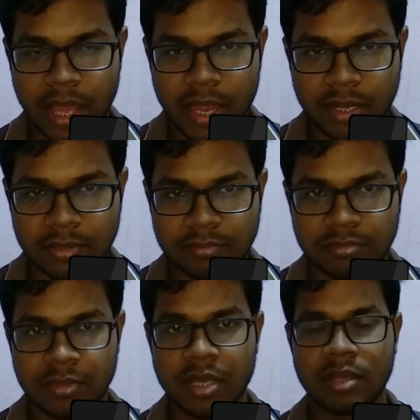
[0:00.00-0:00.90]
and
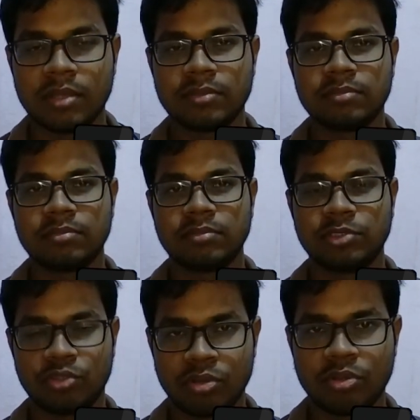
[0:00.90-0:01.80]

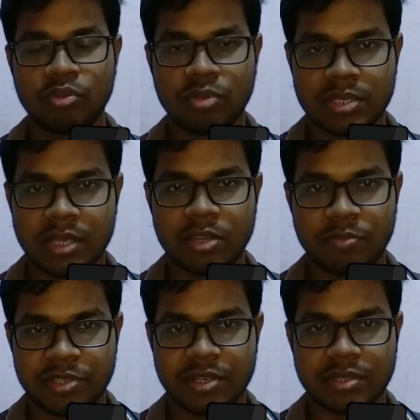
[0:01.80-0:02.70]
don't do this kind
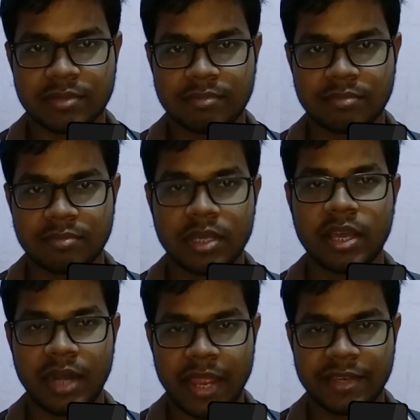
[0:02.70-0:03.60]
of mistakes,
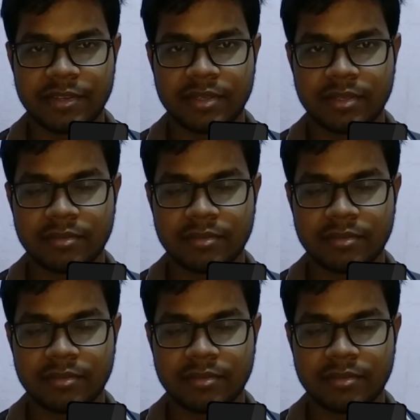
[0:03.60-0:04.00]
right?